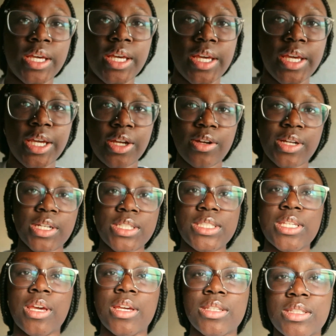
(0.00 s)
here in
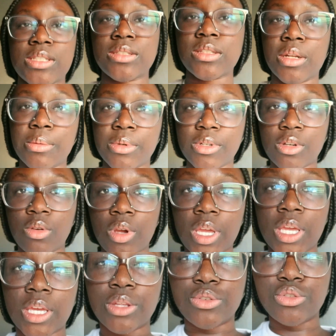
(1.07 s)
Texas and I'm gonna go
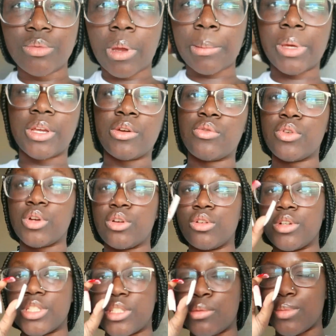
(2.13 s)
ahead and do my makeup for
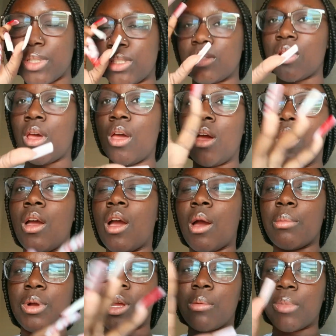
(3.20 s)
Christmas.
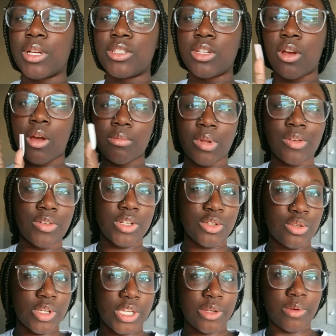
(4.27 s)
I'm gonna come back to y'all. I'm not gonna
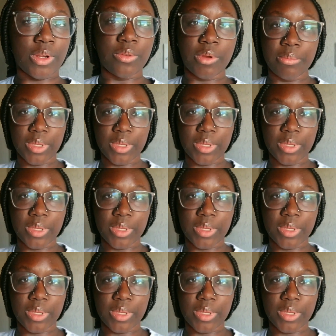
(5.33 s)
do it. Get ready with